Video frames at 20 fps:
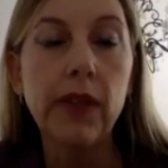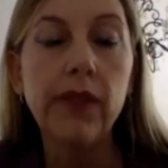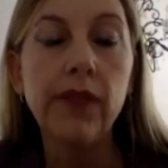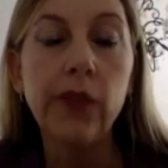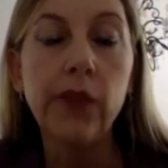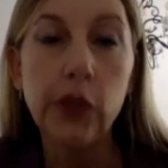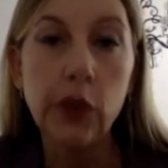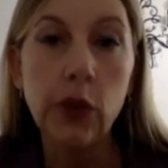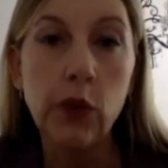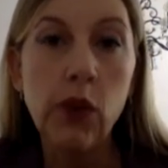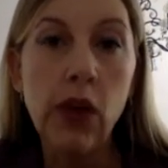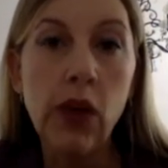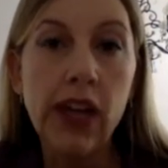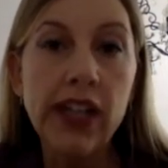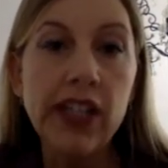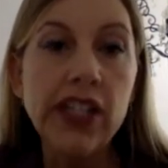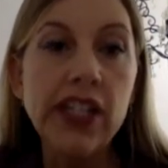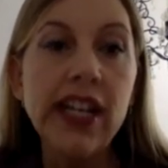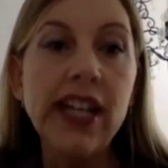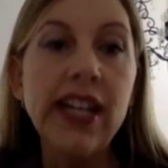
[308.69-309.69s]
further
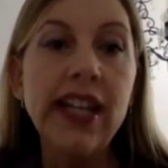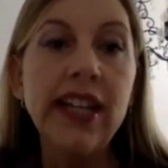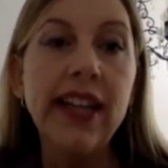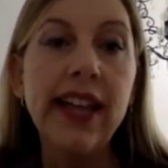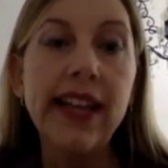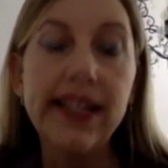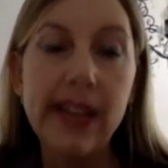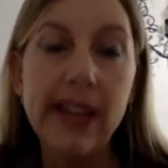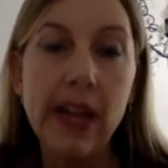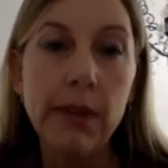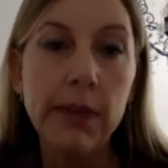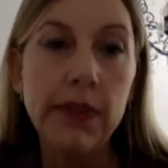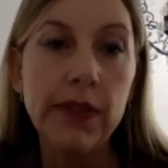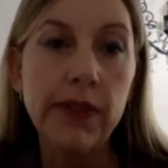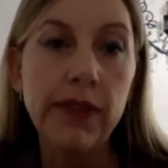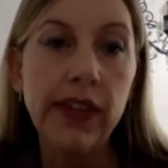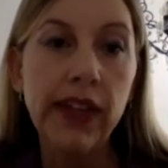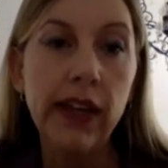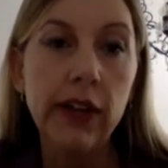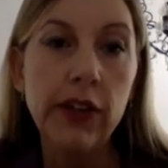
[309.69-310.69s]
right, examples
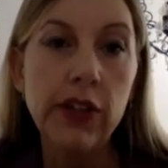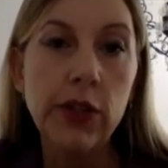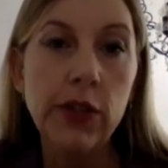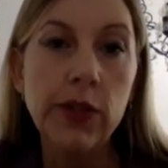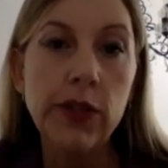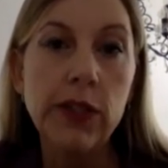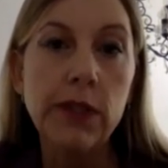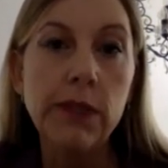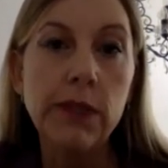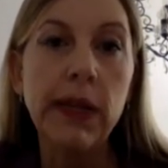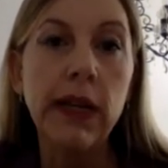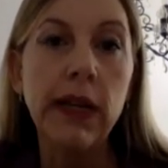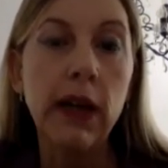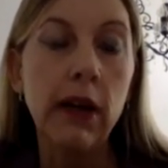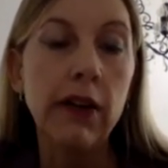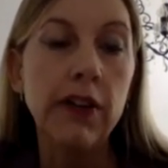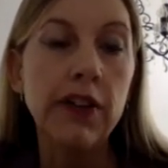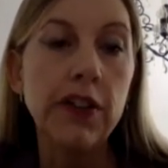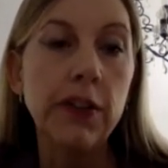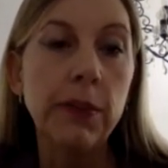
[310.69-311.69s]
of the keratosis
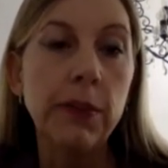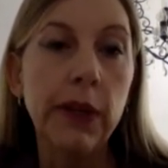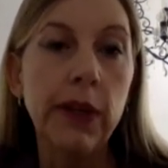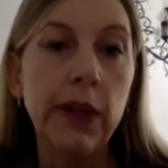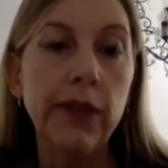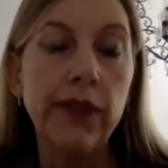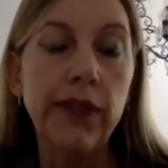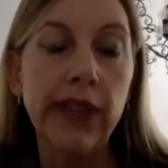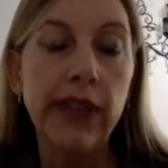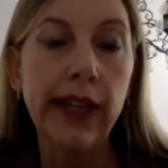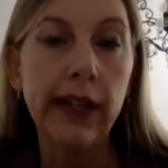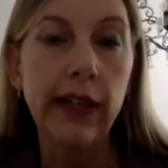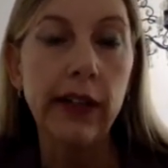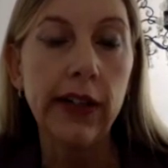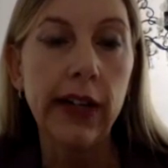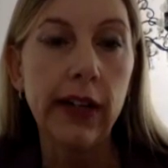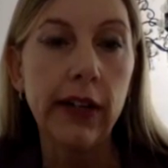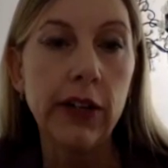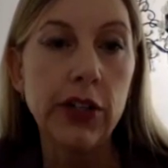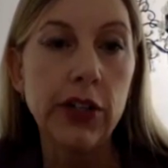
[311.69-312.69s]
pilaris or perifollicular
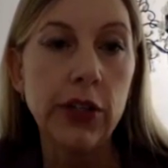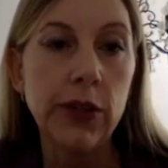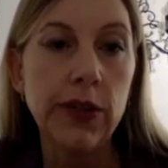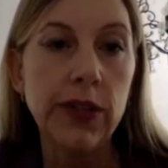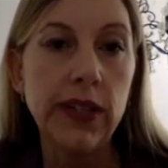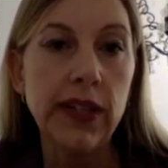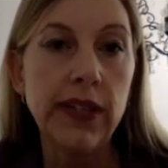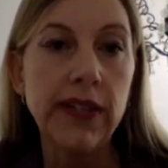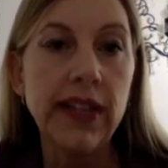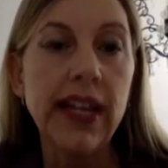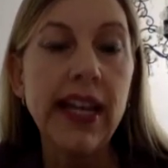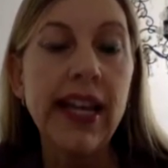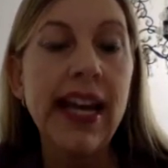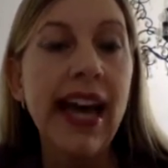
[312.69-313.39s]
keratoses.